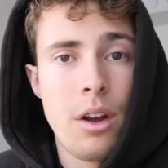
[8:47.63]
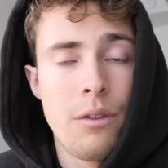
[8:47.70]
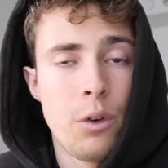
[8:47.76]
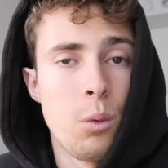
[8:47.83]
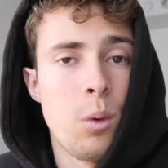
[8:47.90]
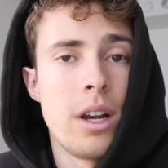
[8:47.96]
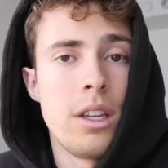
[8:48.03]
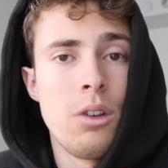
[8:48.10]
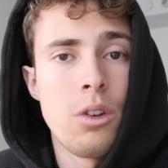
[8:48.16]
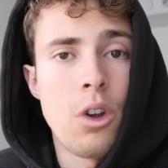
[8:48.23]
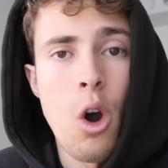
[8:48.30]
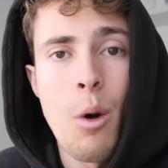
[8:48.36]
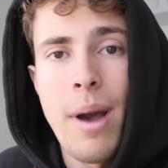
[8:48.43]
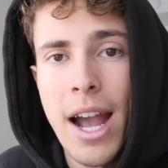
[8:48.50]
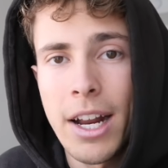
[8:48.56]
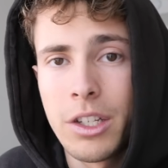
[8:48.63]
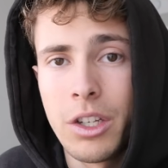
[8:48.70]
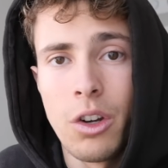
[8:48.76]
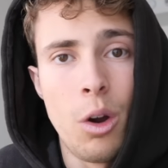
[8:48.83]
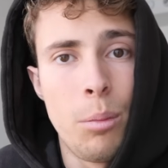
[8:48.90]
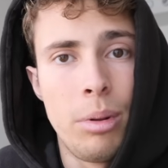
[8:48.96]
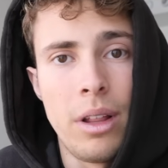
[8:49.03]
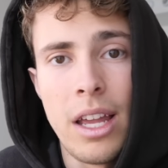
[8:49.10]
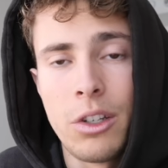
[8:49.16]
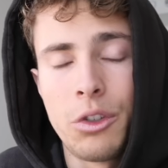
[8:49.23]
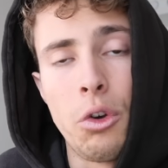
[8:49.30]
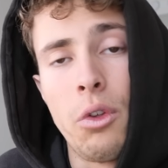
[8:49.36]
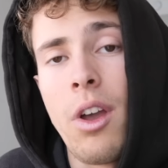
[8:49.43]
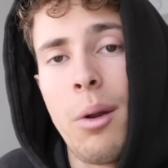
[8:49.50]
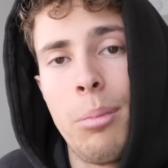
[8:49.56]
for when you go back to your place
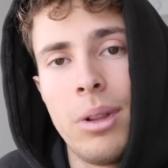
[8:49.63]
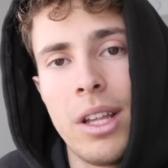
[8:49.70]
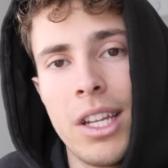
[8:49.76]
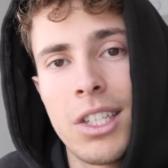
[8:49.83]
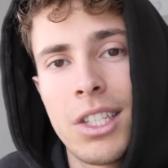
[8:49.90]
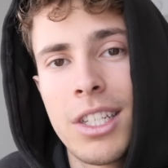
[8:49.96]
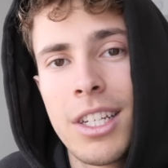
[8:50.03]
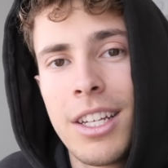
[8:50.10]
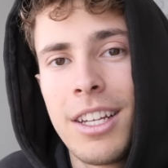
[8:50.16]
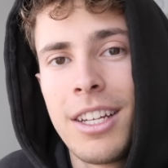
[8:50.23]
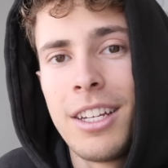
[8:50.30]
or their place.